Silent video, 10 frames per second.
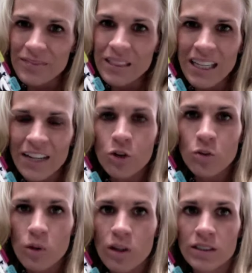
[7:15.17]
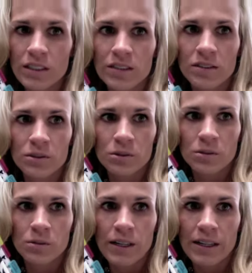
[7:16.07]
I don't want
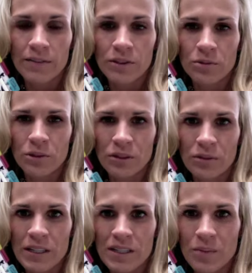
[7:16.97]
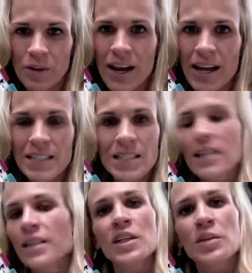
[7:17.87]
to have to really raise the price,
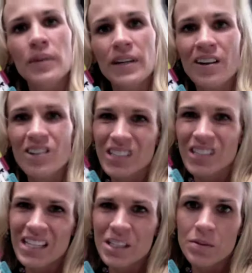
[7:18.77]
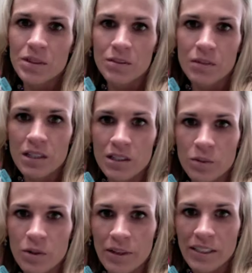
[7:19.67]
but it also has to be something that's
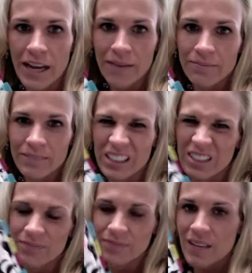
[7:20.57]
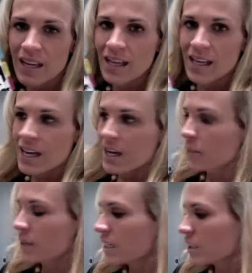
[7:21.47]
worth my time,
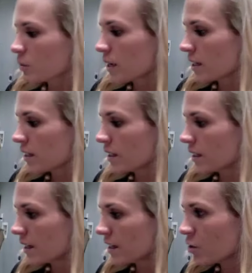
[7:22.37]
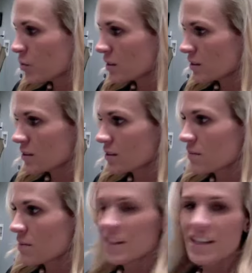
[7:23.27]
But anyway, I hope this is
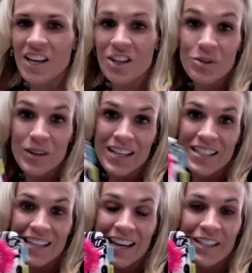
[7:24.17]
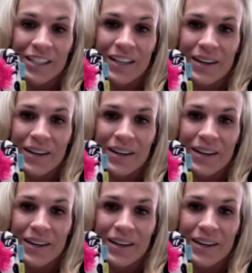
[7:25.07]
something that you guys can